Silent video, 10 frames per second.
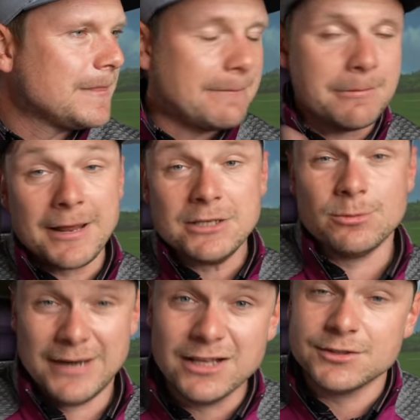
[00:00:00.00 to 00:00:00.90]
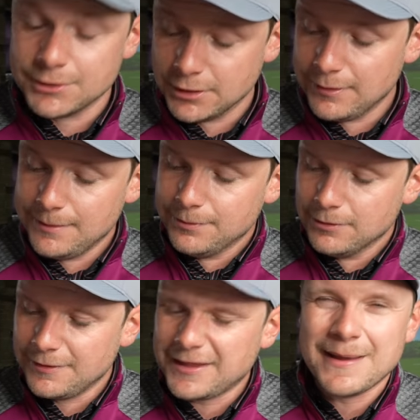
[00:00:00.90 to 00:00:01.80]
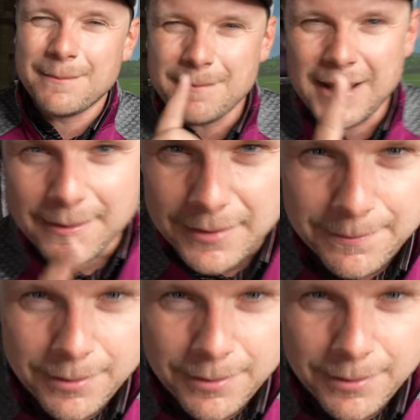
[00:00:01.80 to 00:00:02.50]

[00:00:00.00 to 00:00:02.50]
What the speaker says: I'd probably get someone else to do it, but I think that might be a